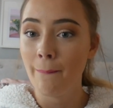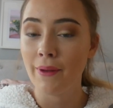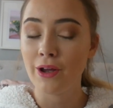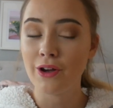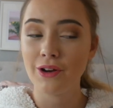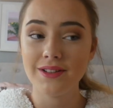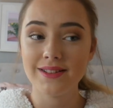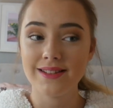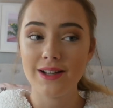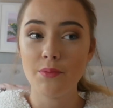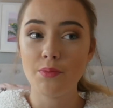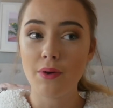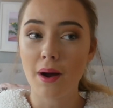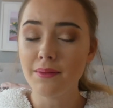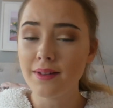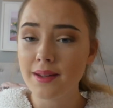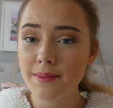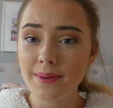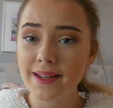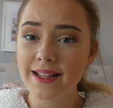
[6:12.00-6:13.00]
because there'll
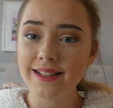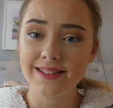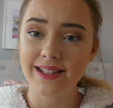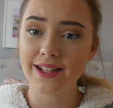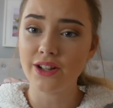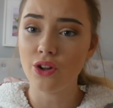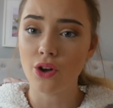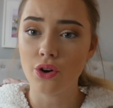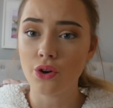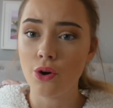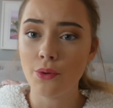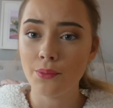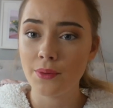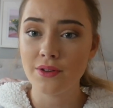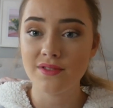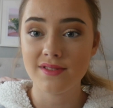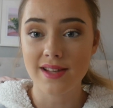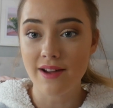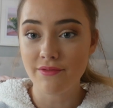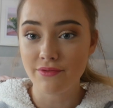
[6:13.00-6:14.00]
probably be a deal on
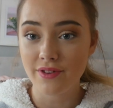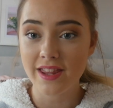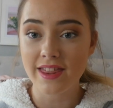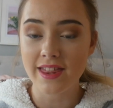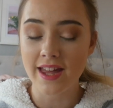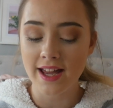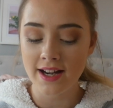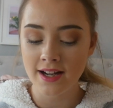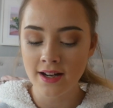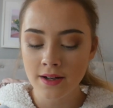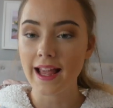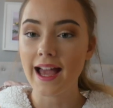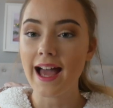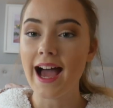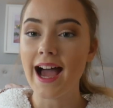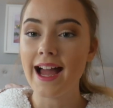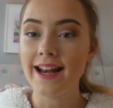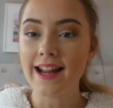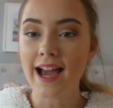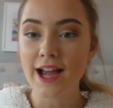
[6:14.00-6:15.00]
almost everything
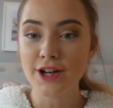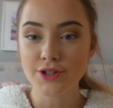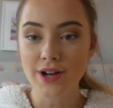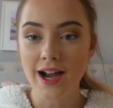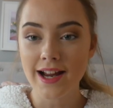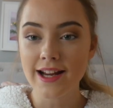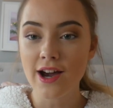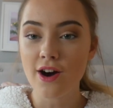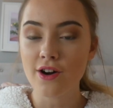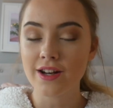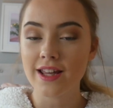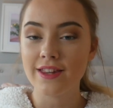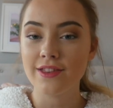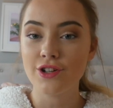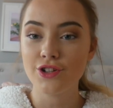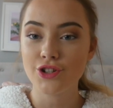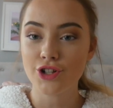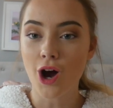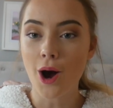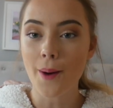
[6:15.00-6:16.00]
and I tried it on in
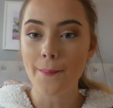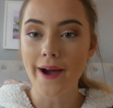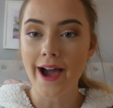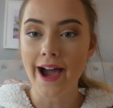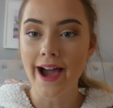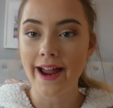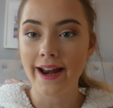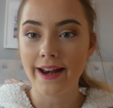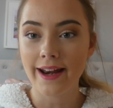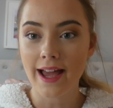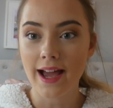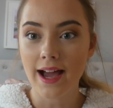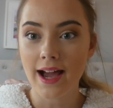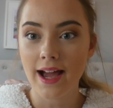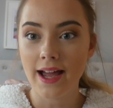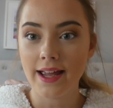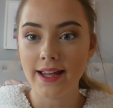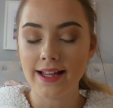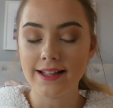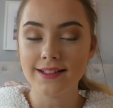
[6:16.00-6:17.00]
the shop and
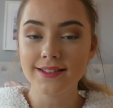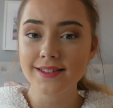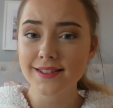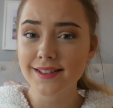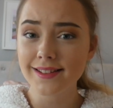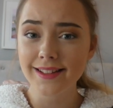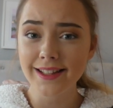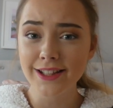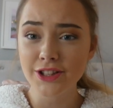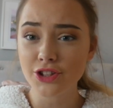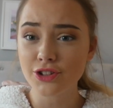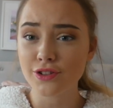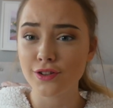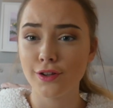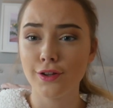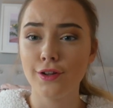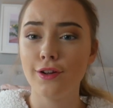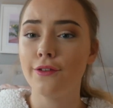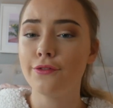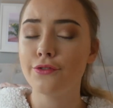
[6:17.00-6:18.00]
I instantly just
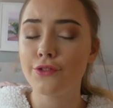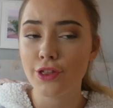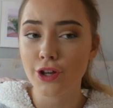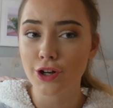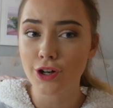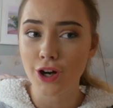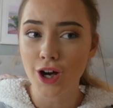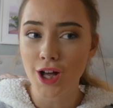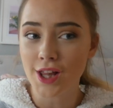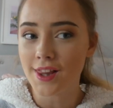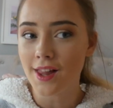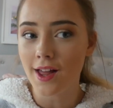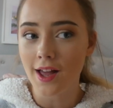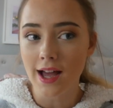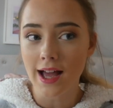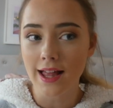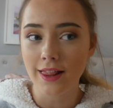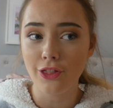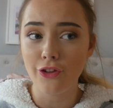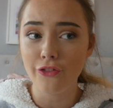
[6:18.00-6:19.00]
loved the colour,
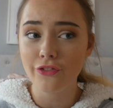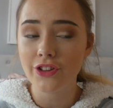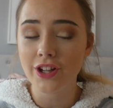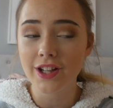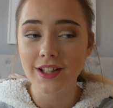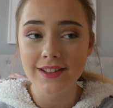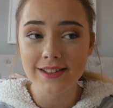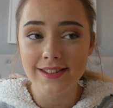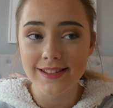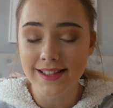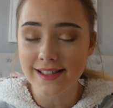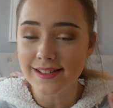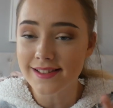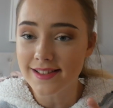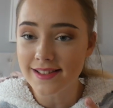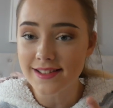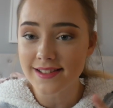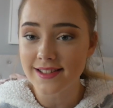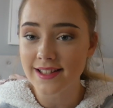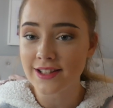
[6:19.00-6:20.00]
I loved the
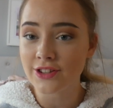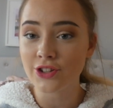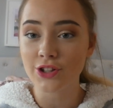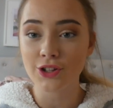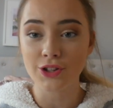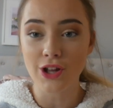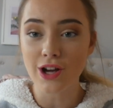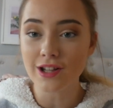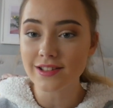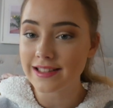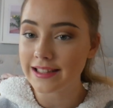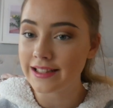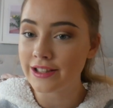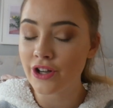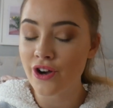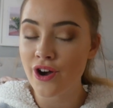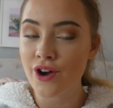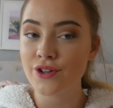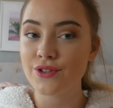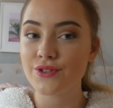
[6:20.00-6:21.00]
consistency and the
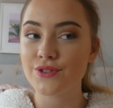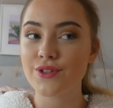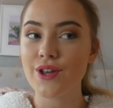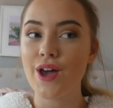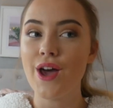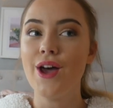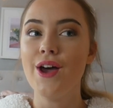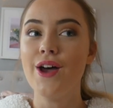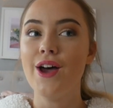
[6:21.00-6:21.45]
glossiness